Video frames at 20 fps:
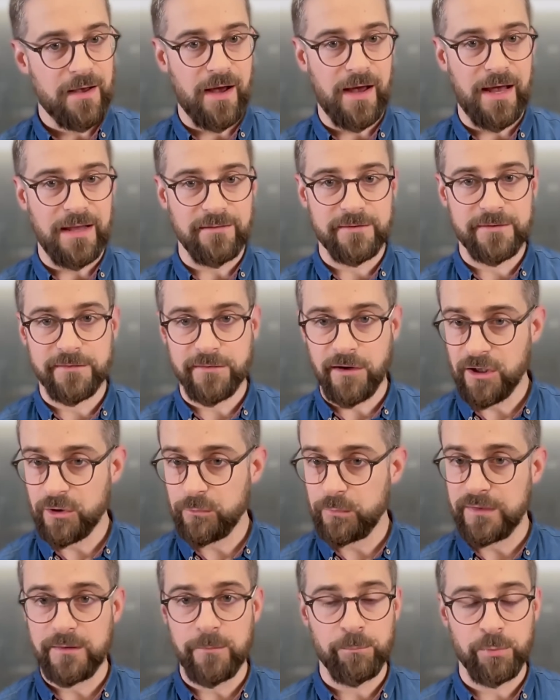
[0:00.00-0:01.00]
and start
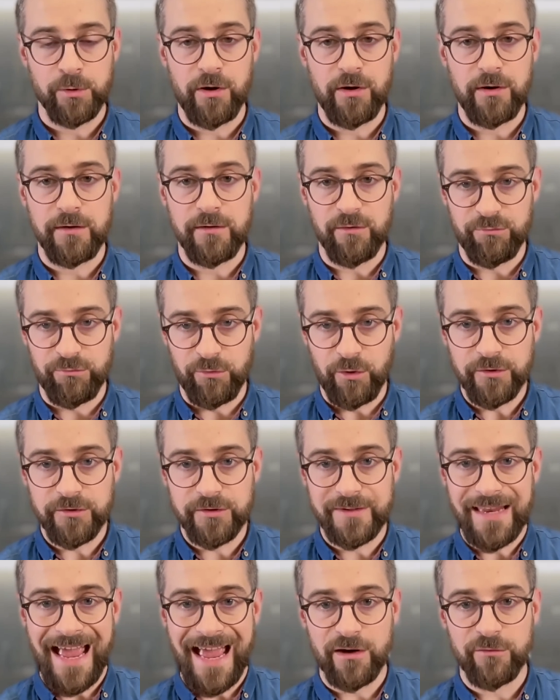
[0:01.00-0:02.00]
with deploying the
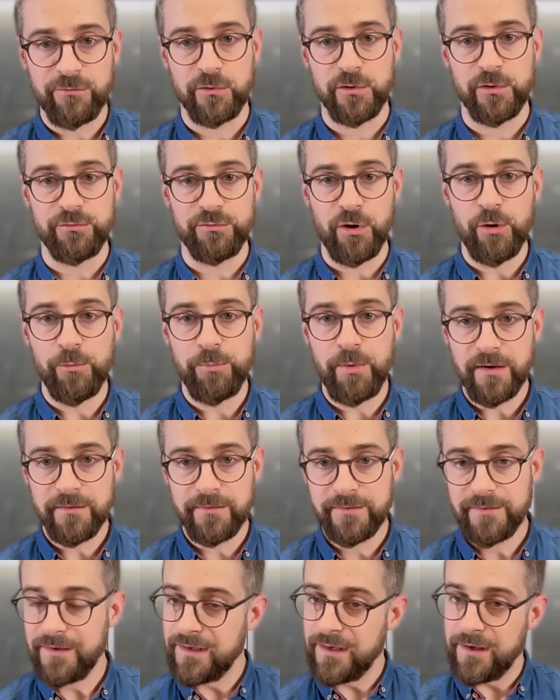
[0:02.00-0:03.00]
first handful of
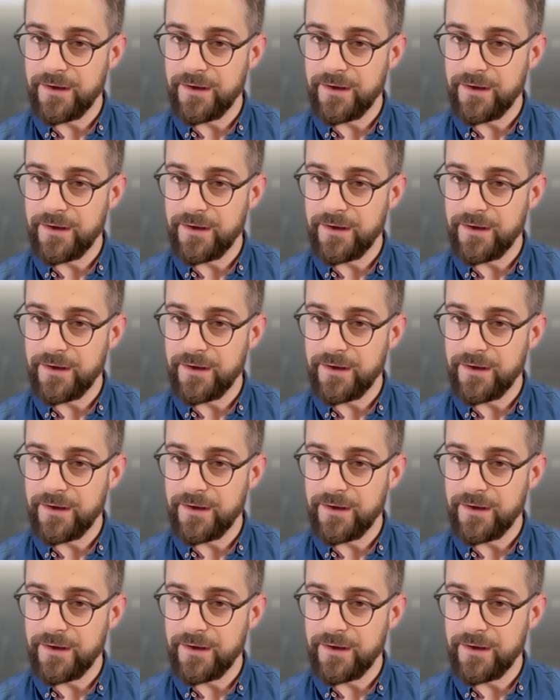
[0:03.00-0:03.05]
robots,